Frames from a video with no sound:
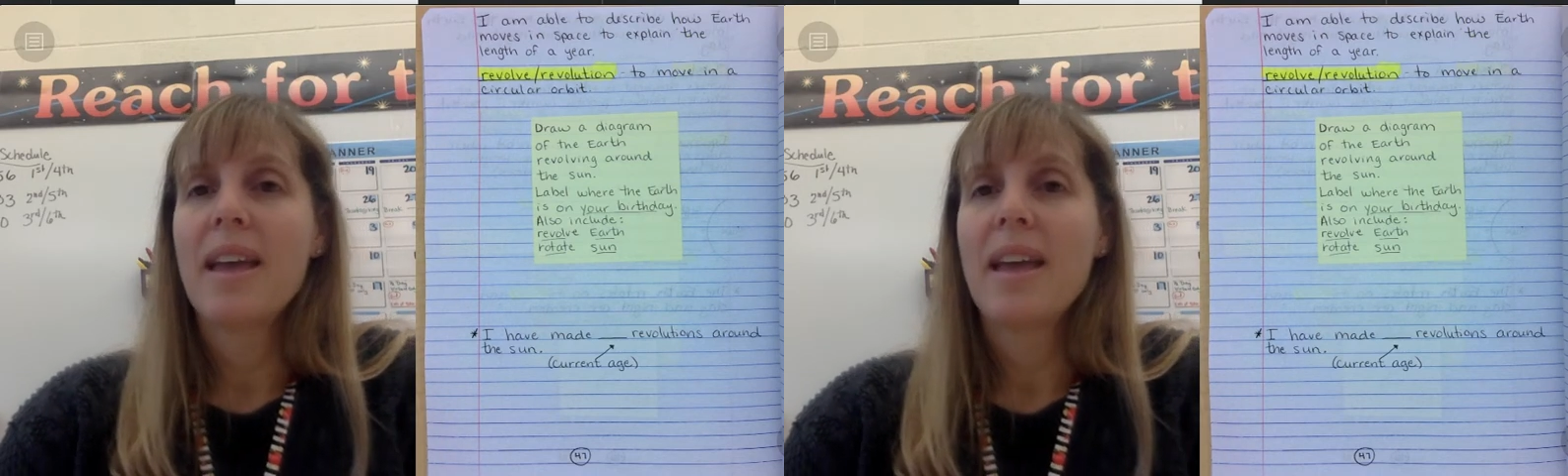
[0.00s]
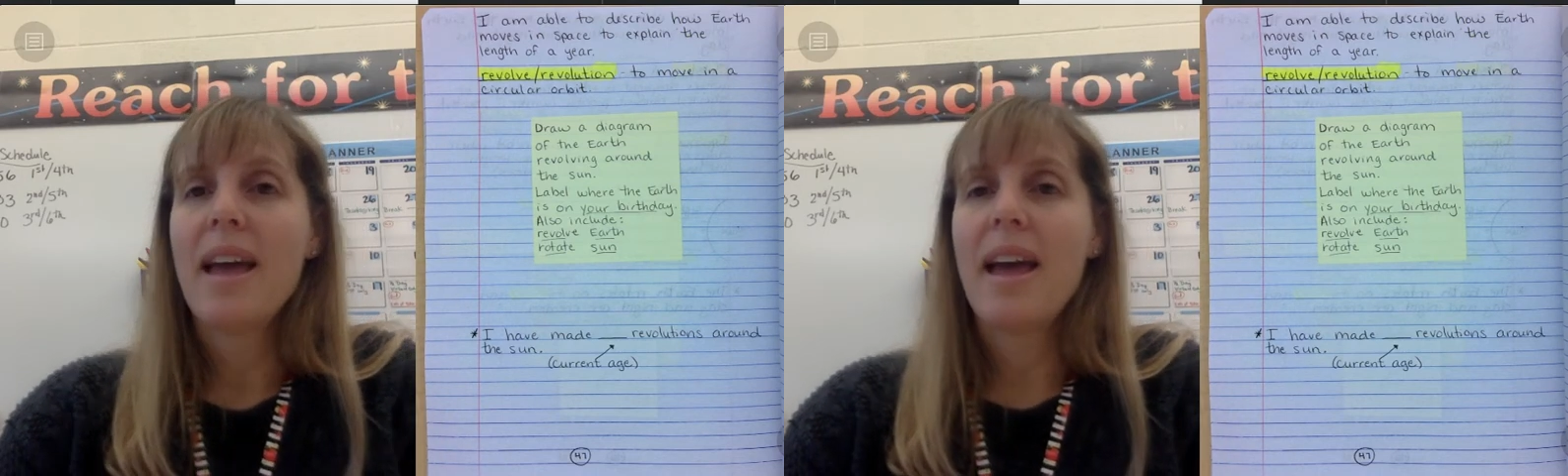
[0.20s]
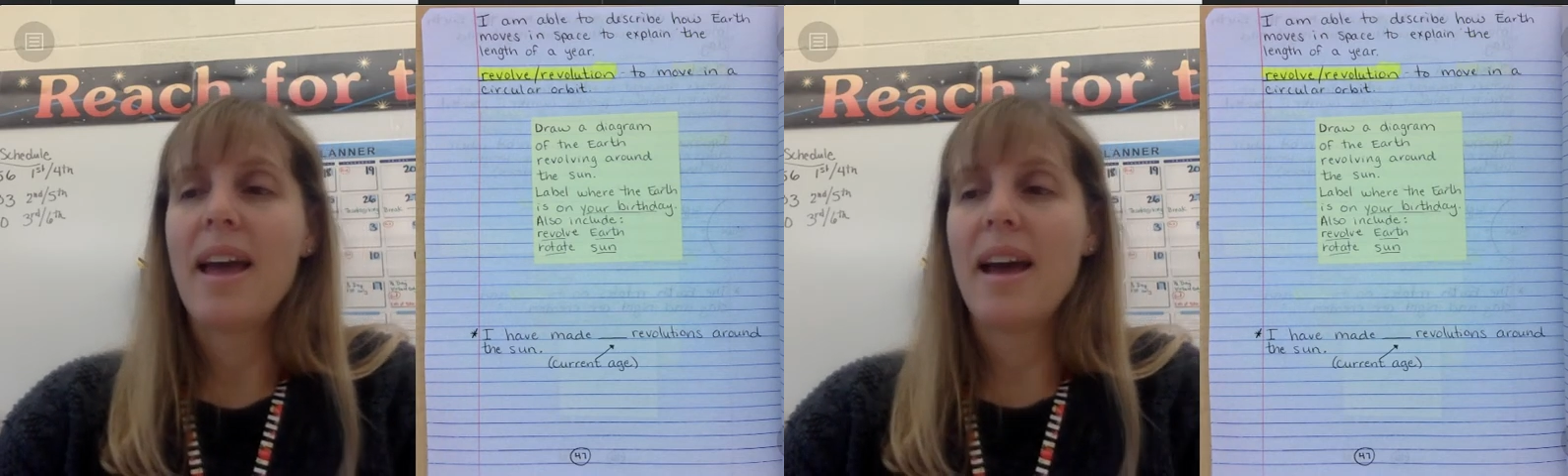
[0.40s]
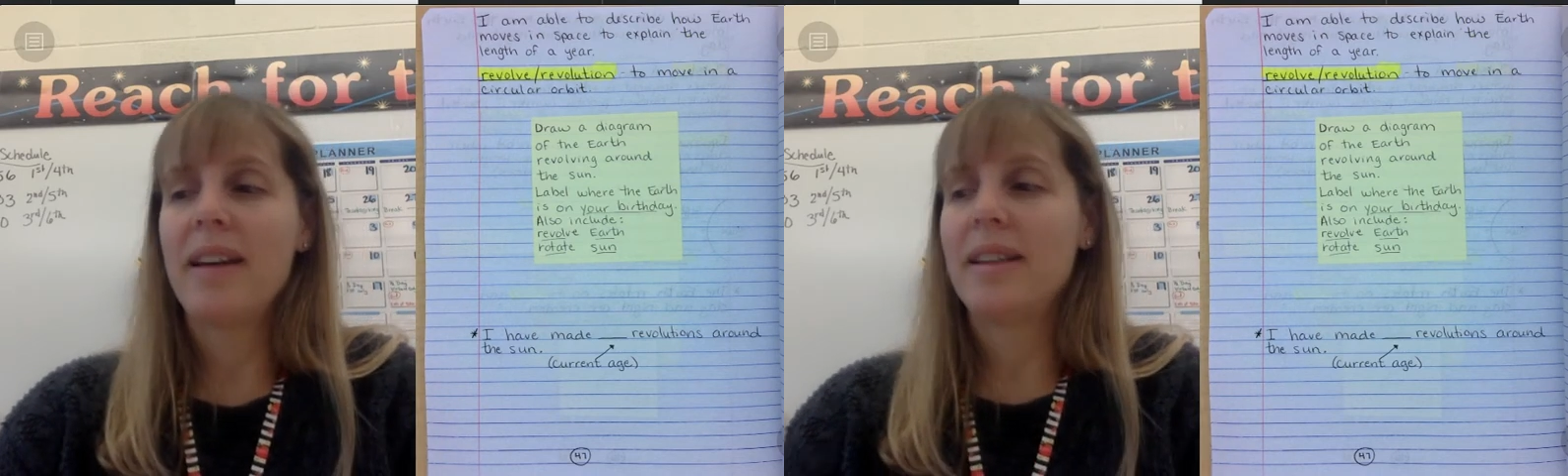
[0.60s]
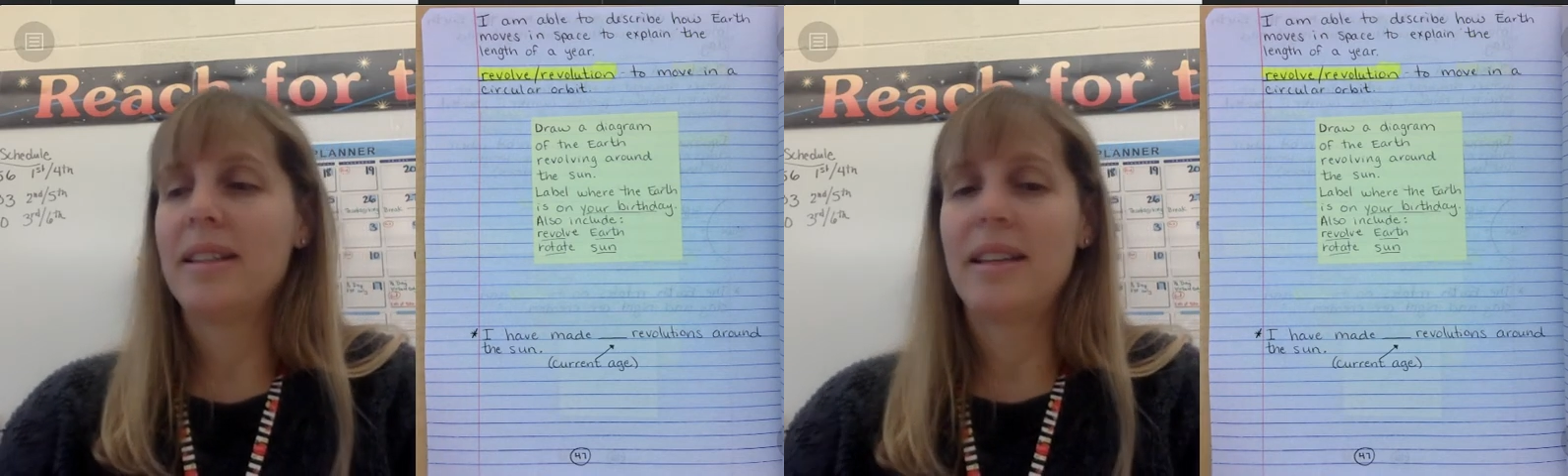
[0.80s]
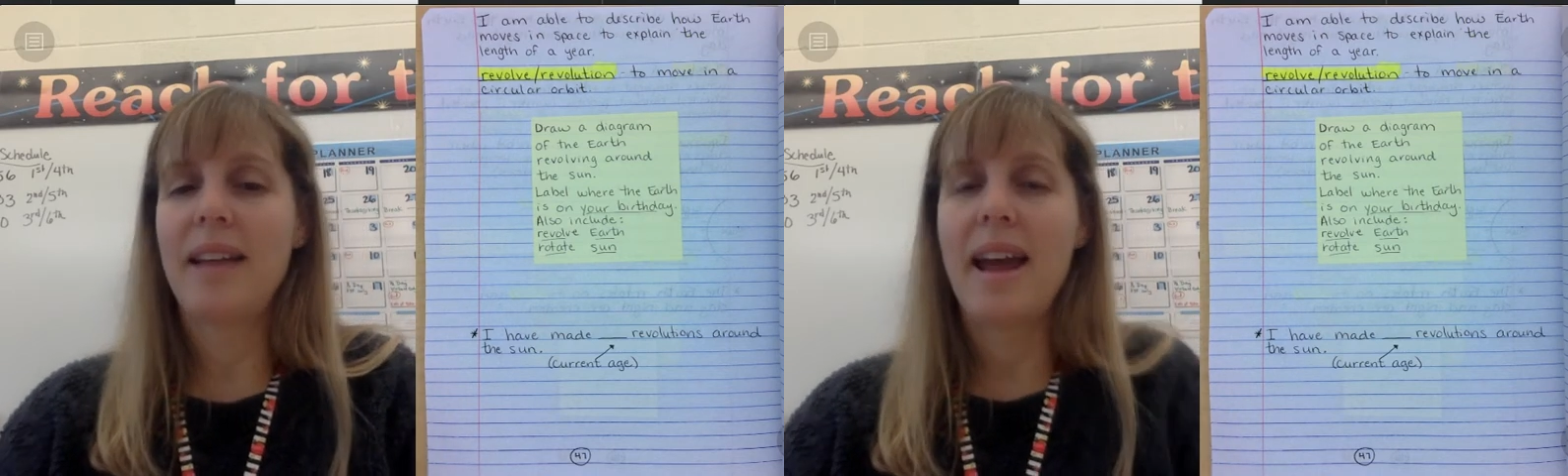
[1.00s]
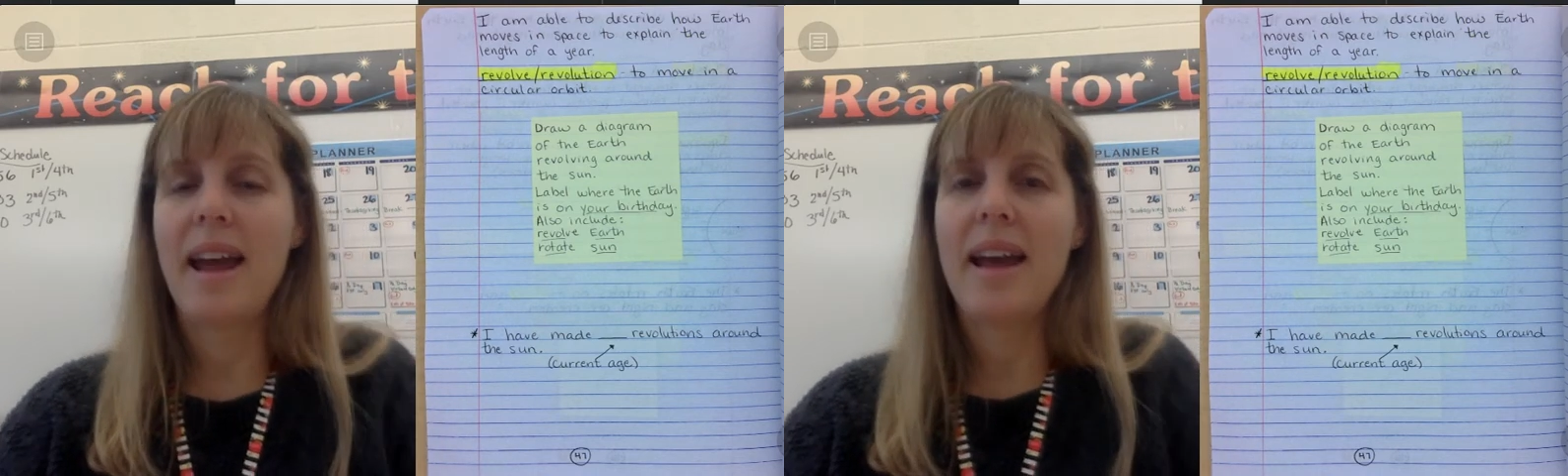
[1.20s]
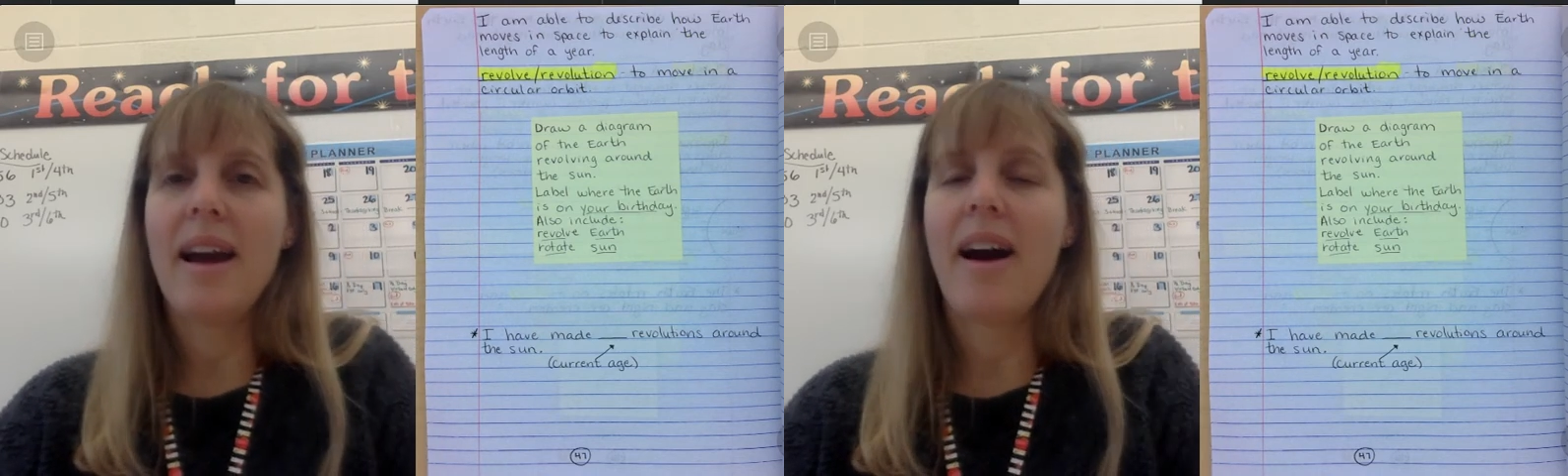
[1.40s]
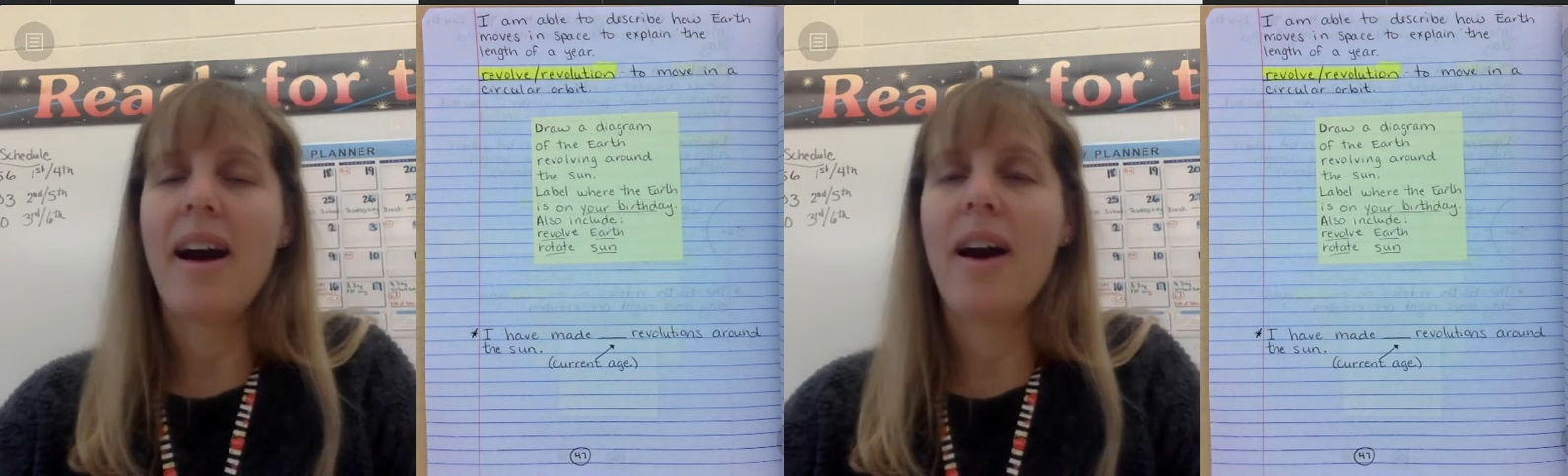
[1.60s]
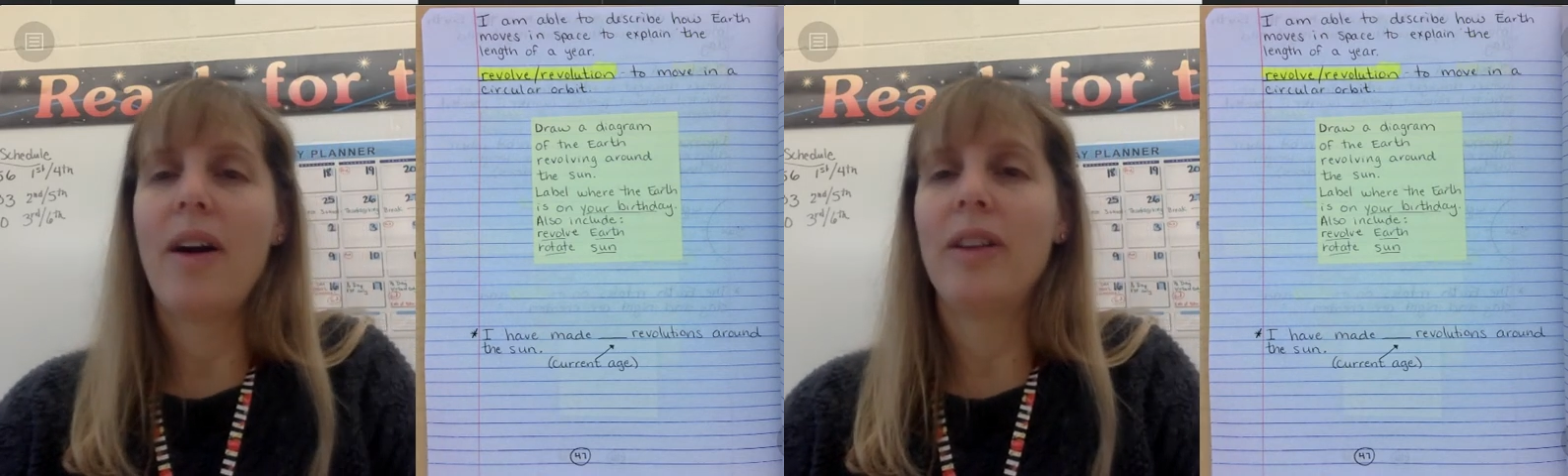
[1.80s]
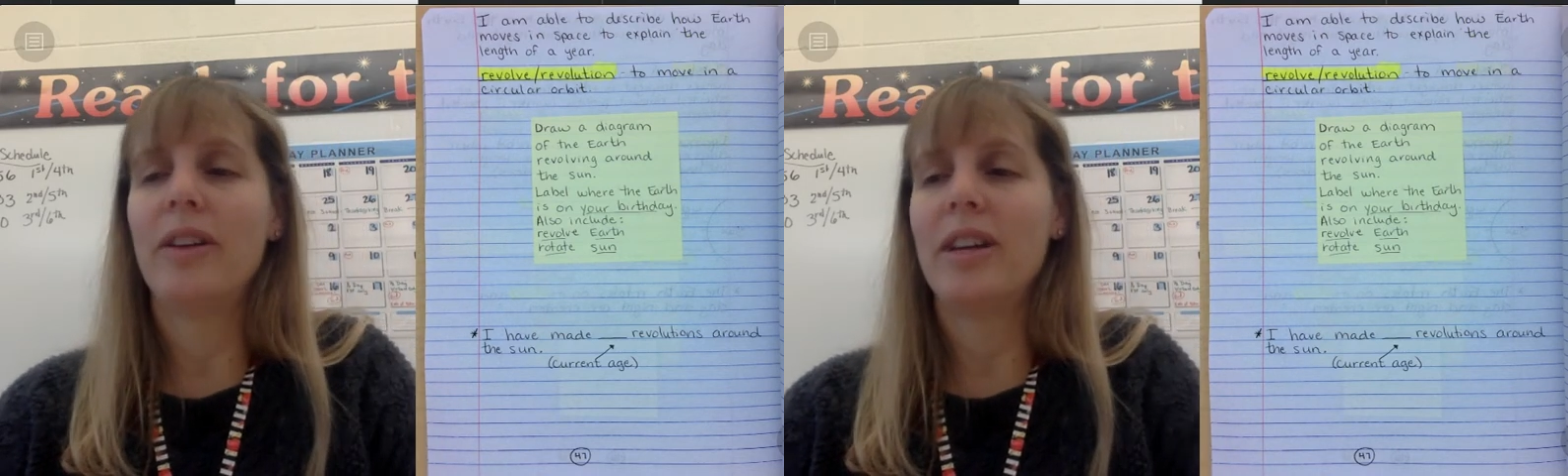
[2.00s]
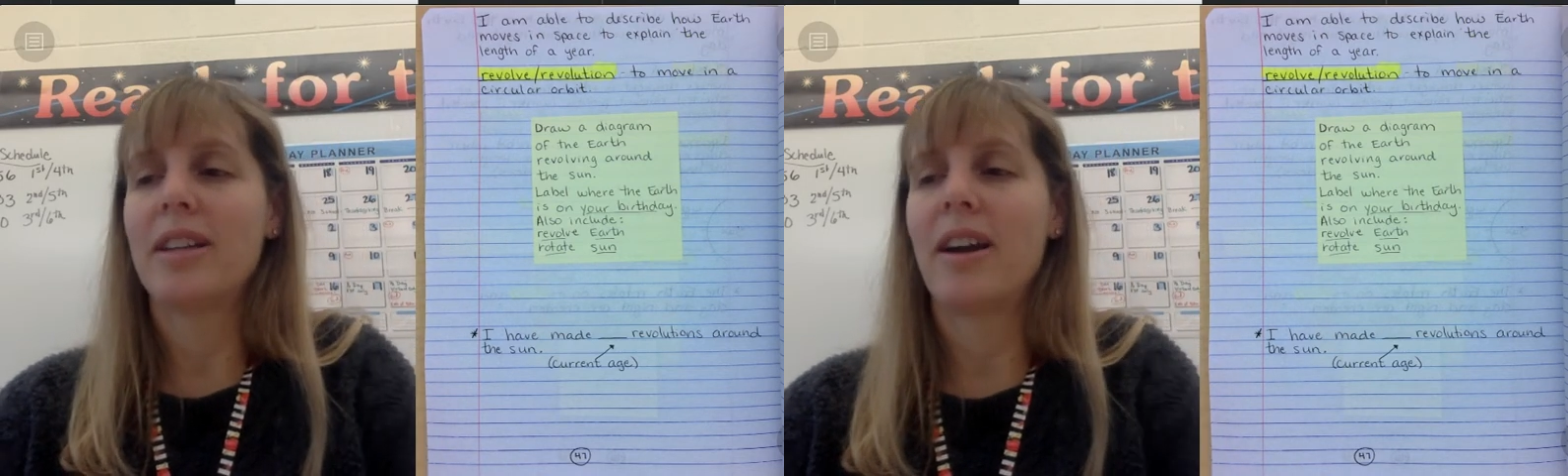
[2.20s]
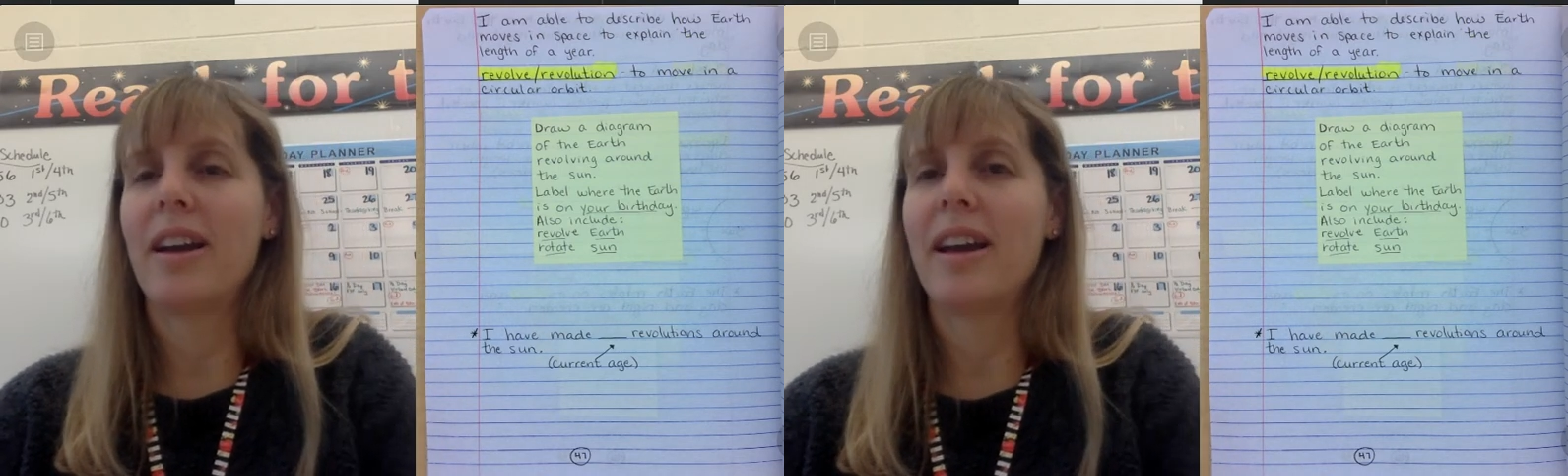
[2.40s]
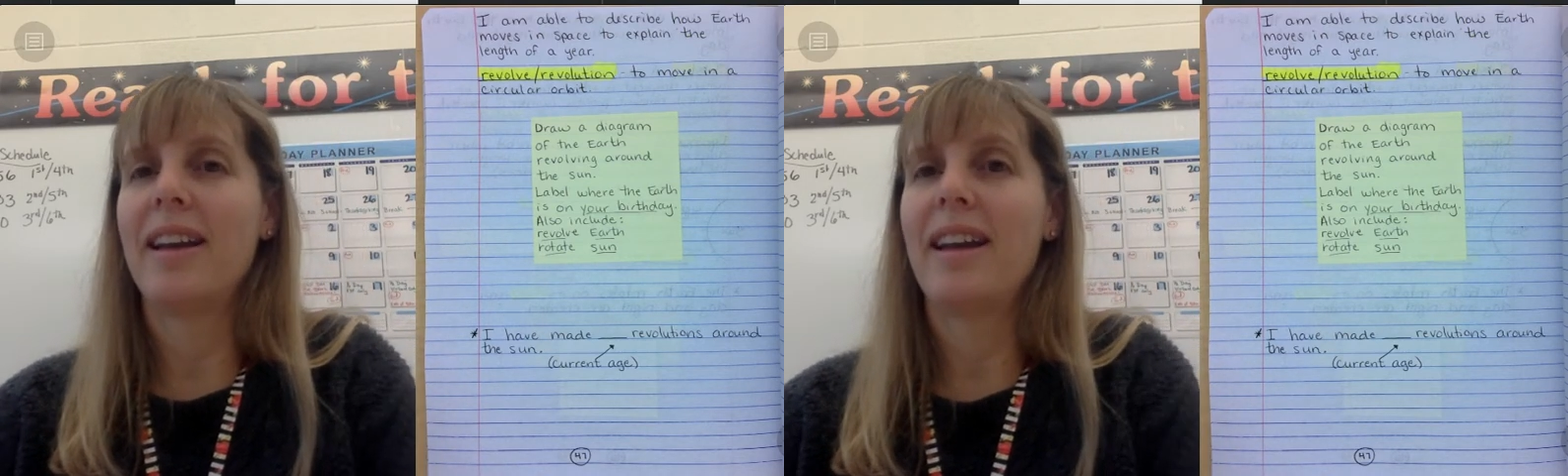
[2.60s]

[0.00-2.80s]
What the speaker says: And today our learning target